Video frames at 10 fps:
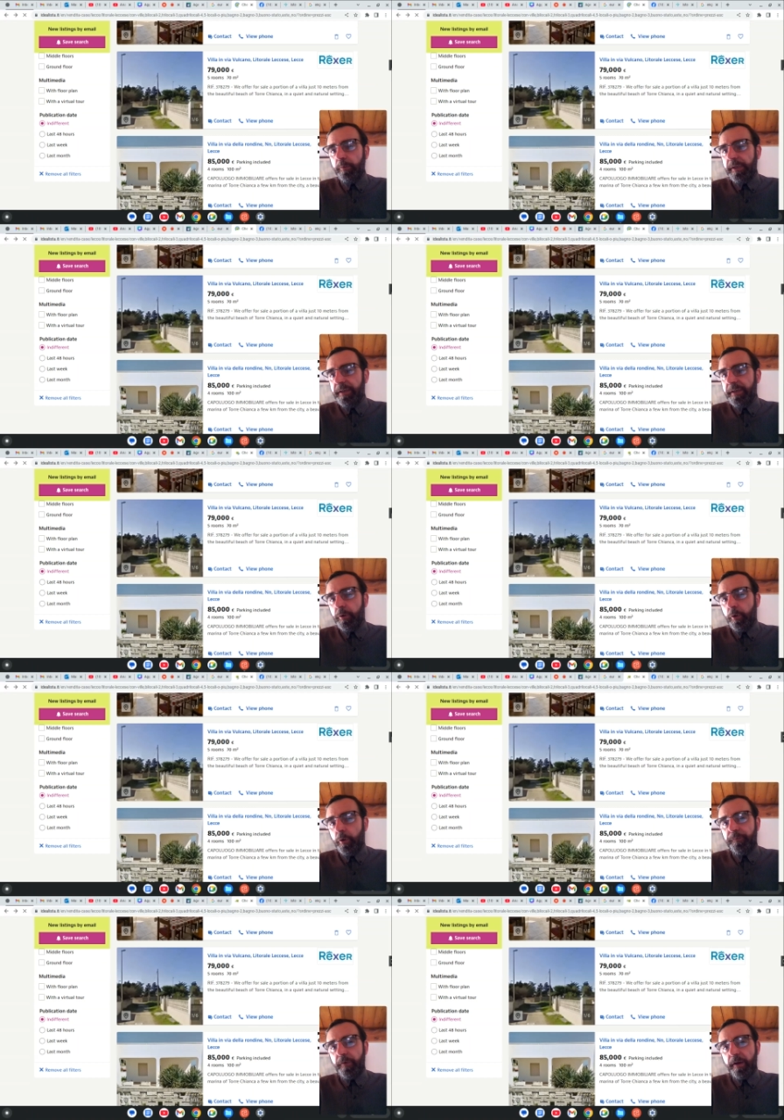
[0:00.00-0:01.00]
live not
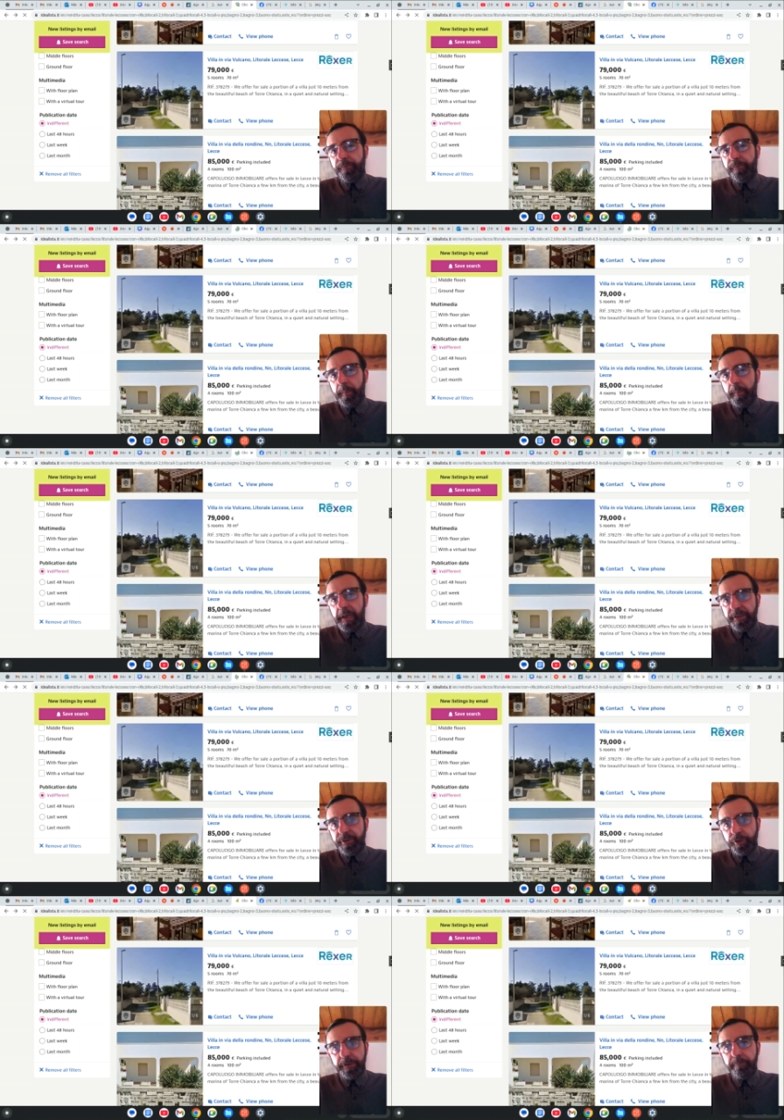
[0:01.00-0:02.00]
far from
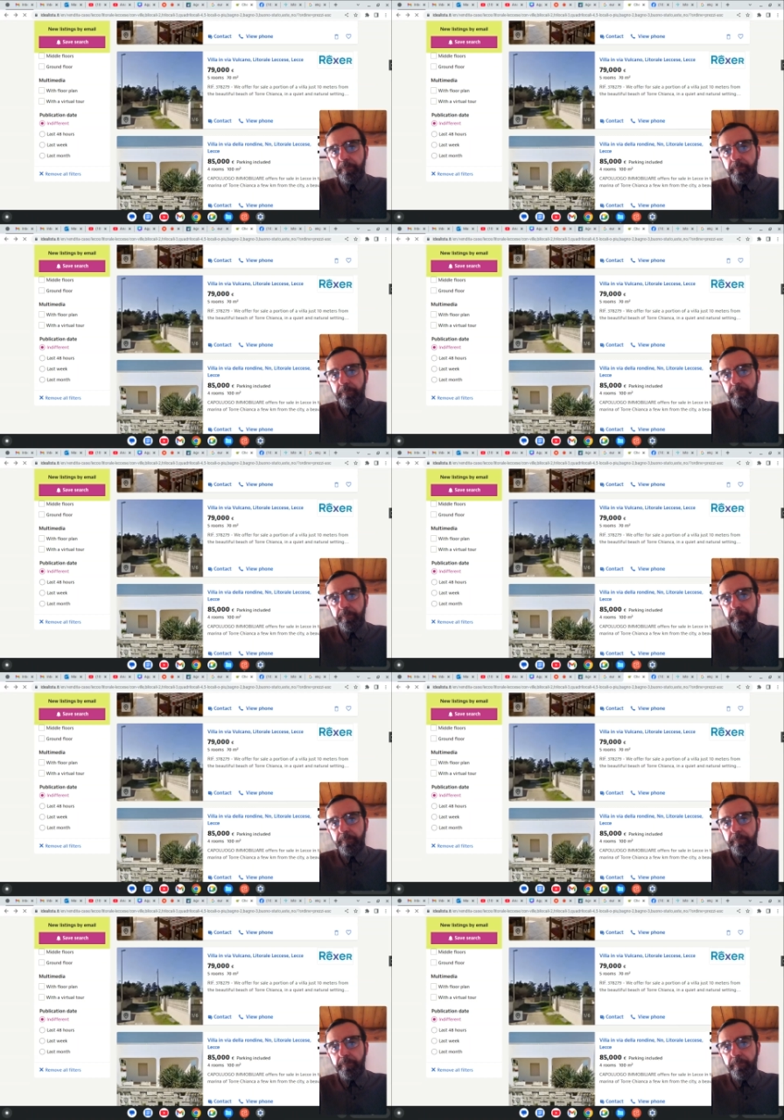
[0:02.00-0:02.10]
Lecce,